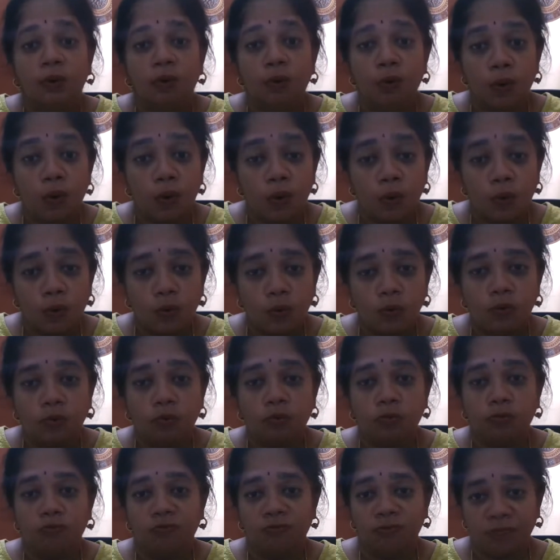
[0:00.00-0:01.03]
who
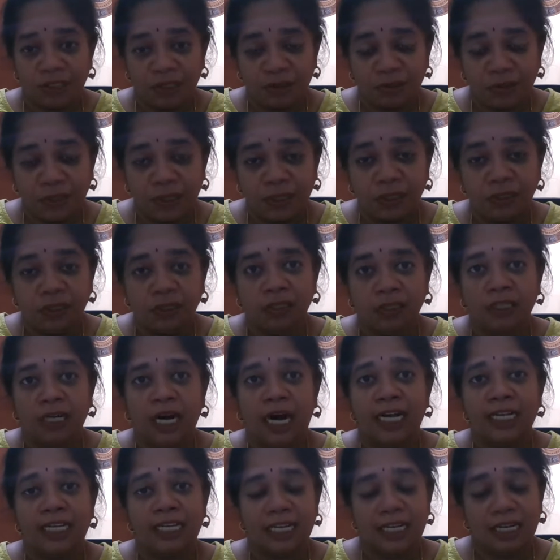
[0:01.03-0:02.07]
uh, uh,
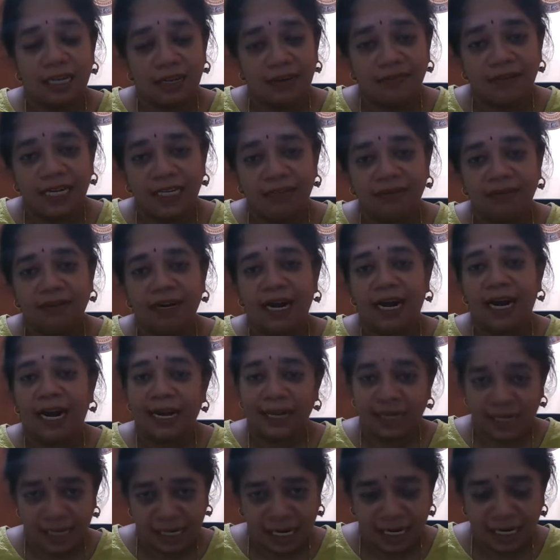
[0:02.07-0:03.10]
has survived
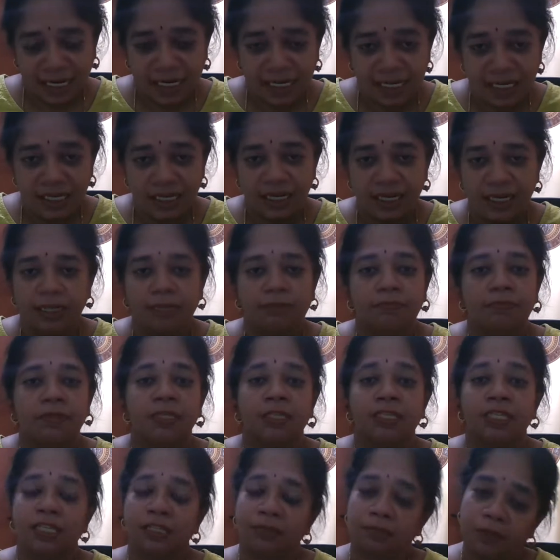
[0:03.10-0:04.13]
and succeeded
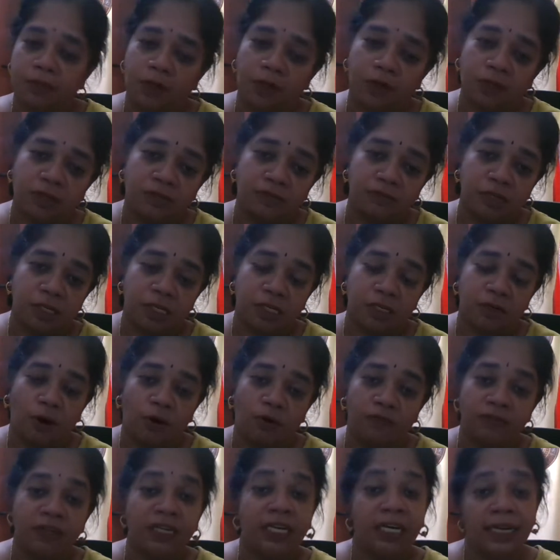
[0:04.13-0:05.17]
just because of her
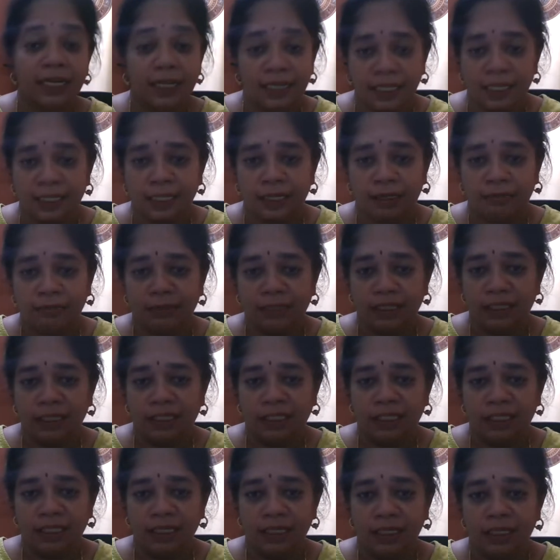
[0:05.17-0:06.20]
strong will and
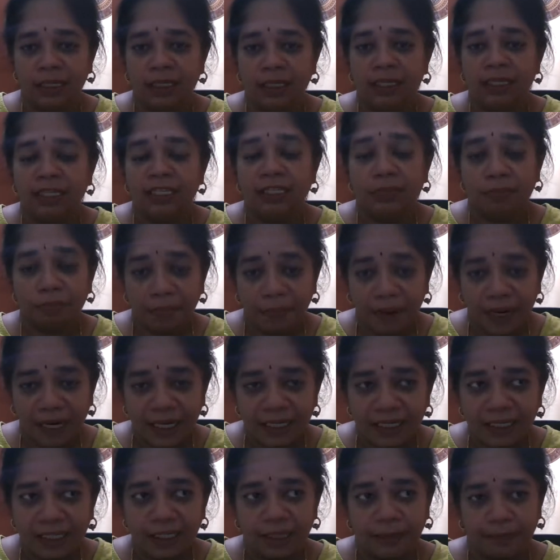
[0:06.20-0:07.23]
determination
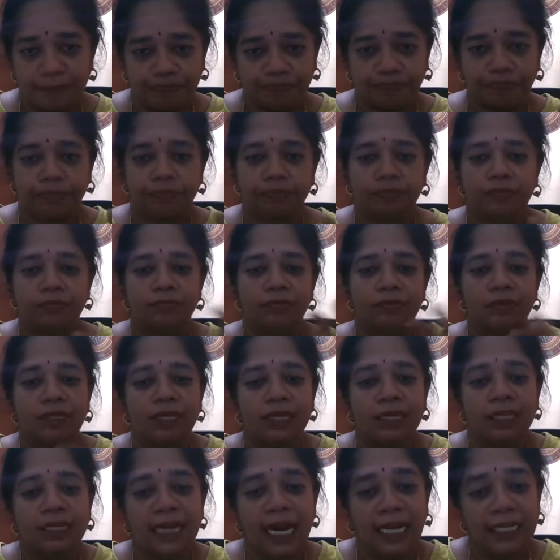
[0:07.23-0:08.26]
despite the
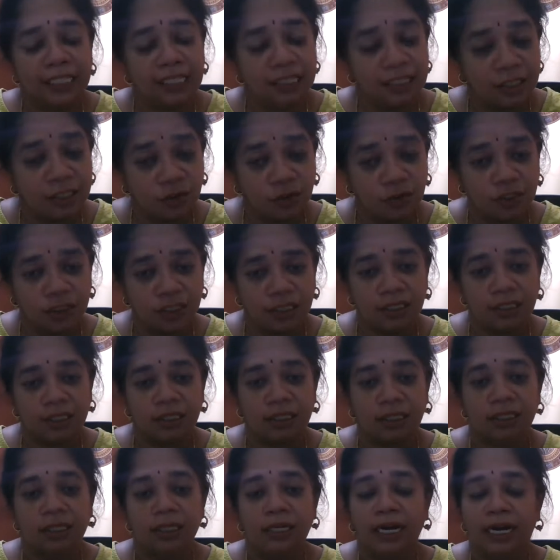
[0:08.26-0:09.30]
tragic
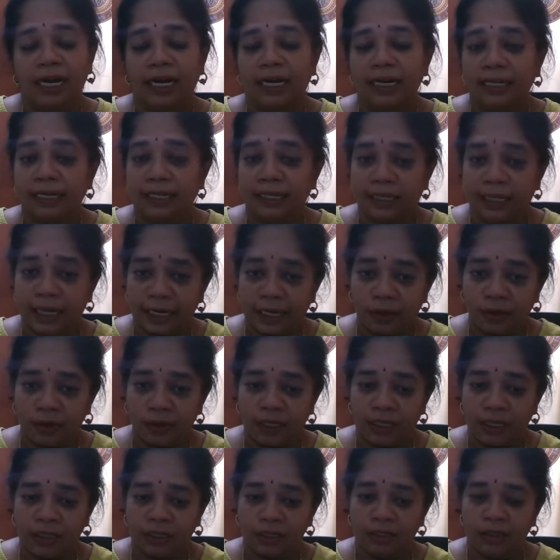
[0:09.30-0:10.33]
situations and around
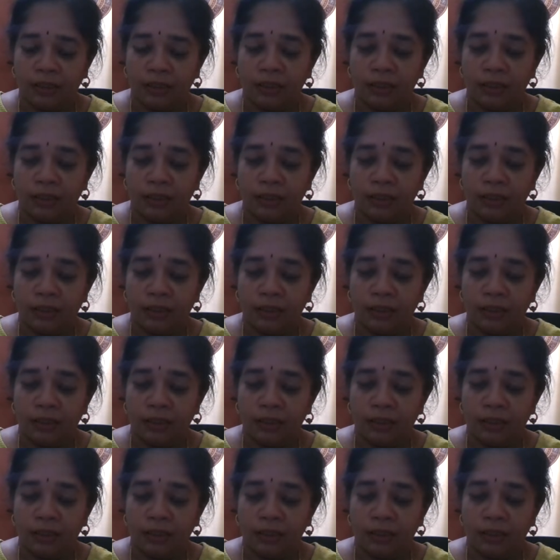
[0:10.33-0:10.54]
her.